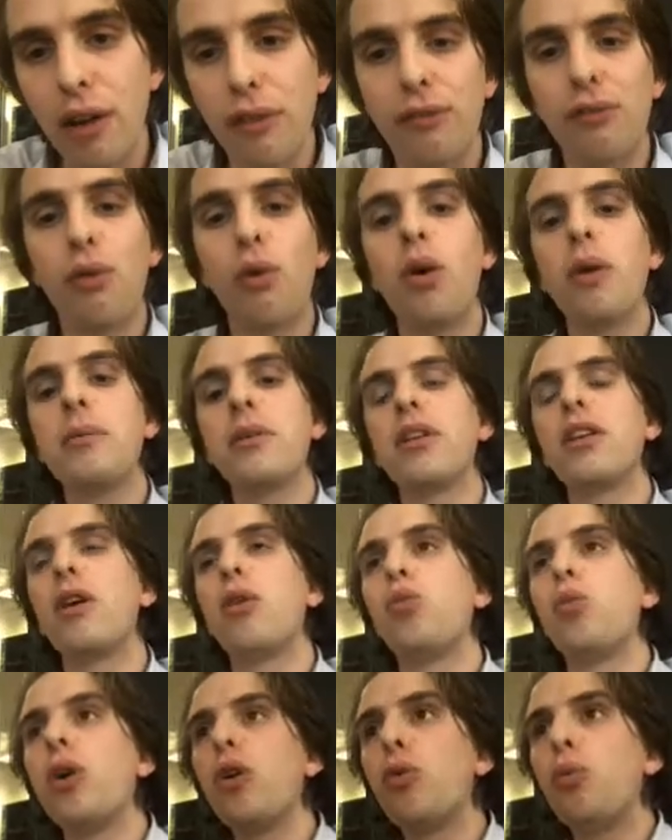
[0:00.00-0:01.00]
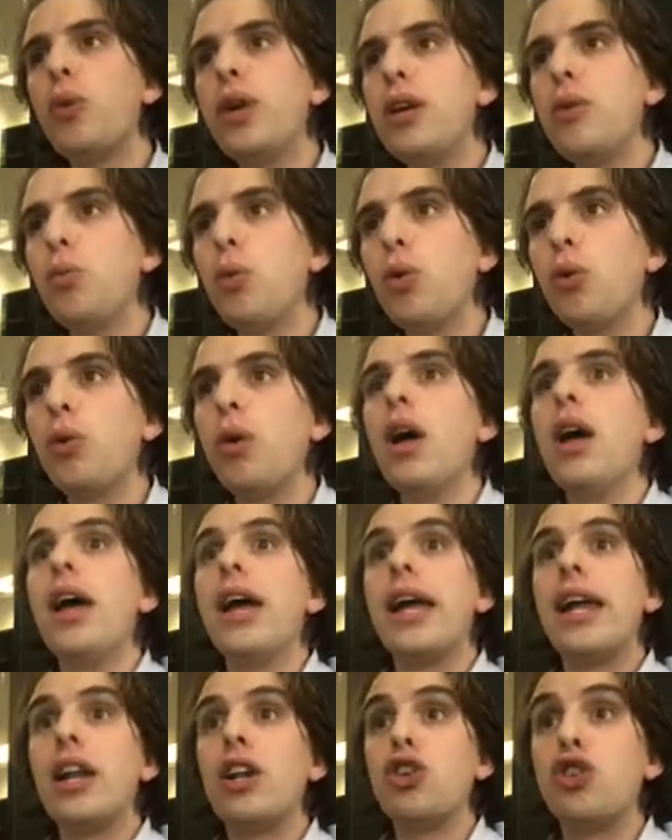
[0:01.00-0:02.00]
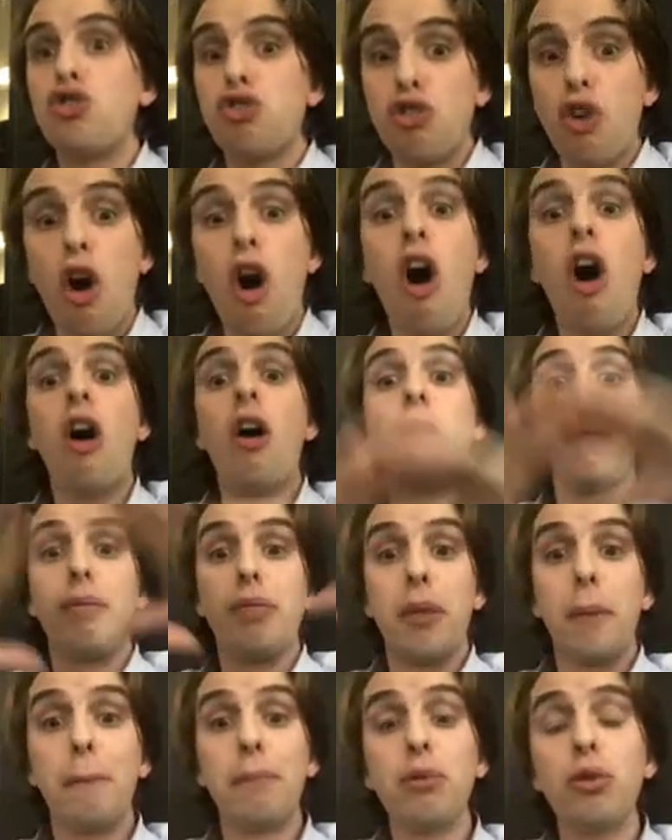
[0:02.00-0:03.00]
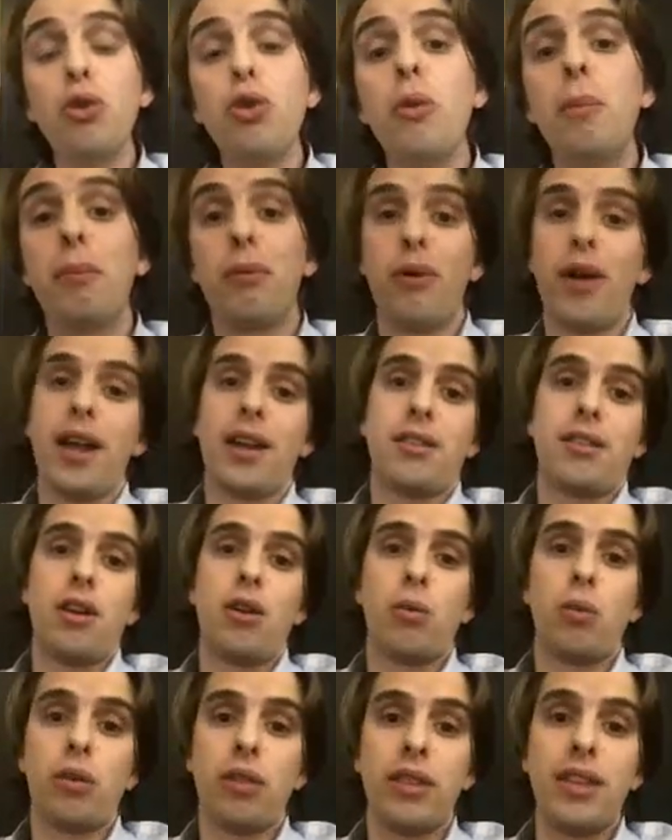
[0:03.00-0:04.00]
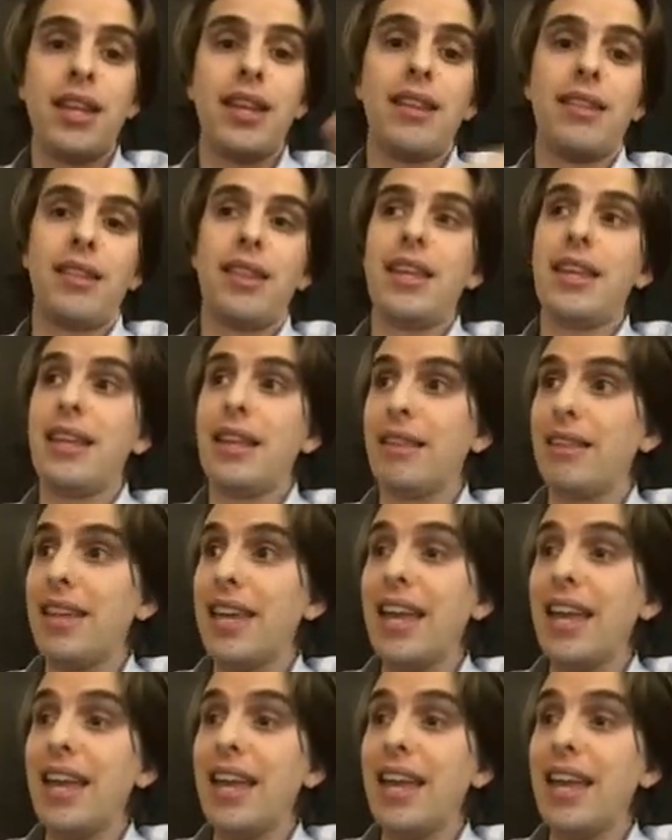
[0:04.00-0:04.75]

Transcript: a formula where we will draw the blueprint, the